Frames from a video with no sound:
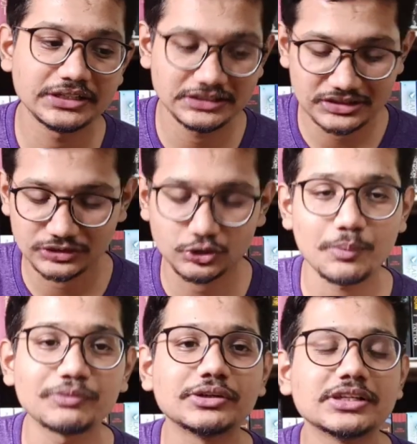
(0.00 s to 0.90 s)
le- top
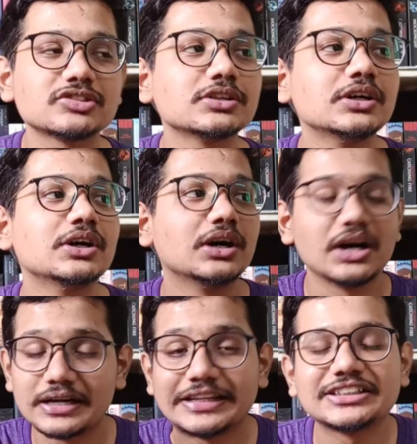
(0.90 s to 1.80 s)
of the list
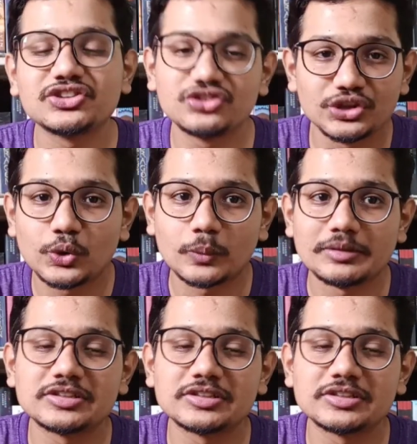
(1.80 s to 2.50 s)
uh, rated zero rupees.